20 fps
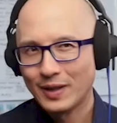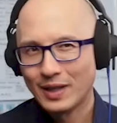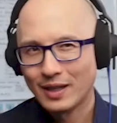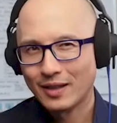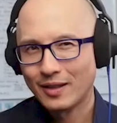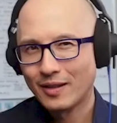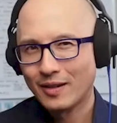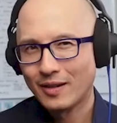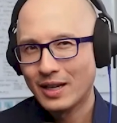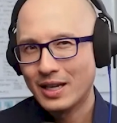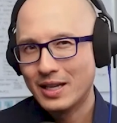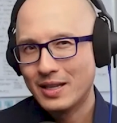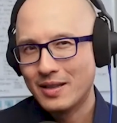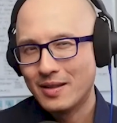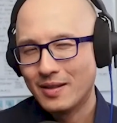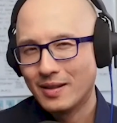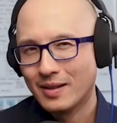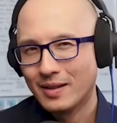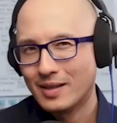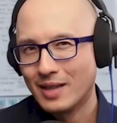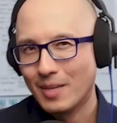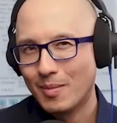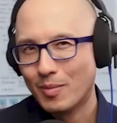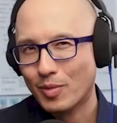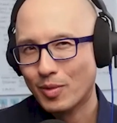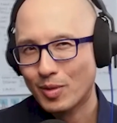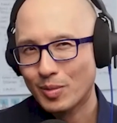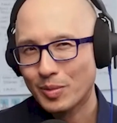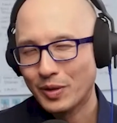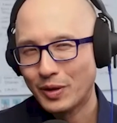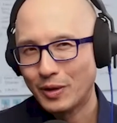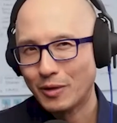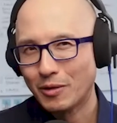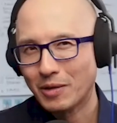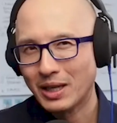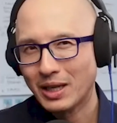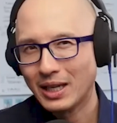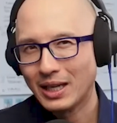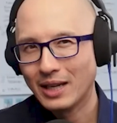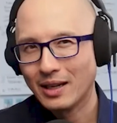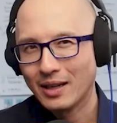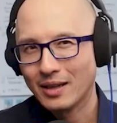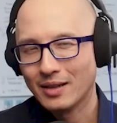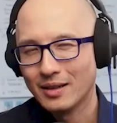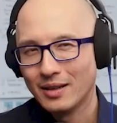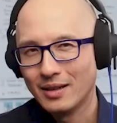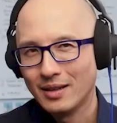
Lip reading: like they're in the same room with you, getting,